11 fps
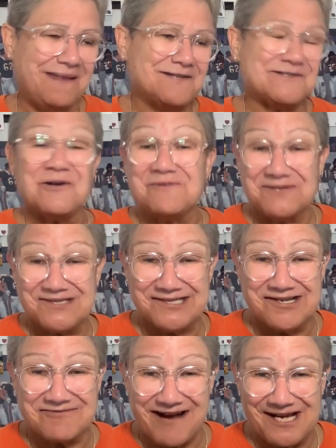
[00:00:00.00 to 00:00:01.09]
So we'll
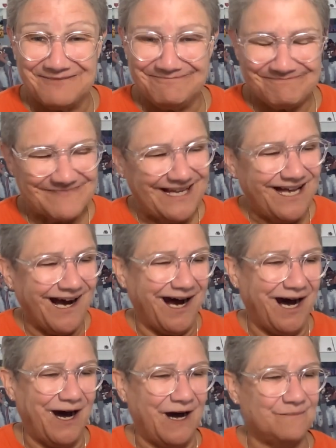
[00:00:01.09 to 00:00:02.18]
see, right?
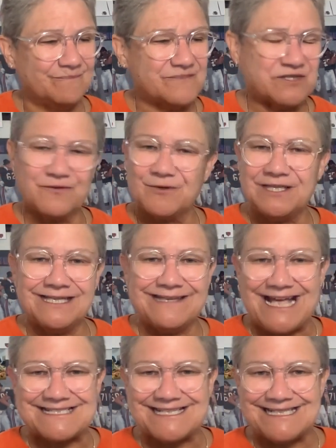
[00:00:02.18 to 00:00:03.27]
So really,
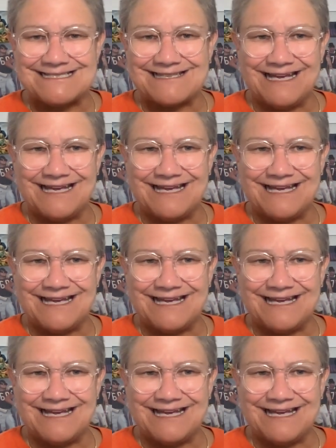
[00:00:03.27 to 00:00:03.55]
that's it.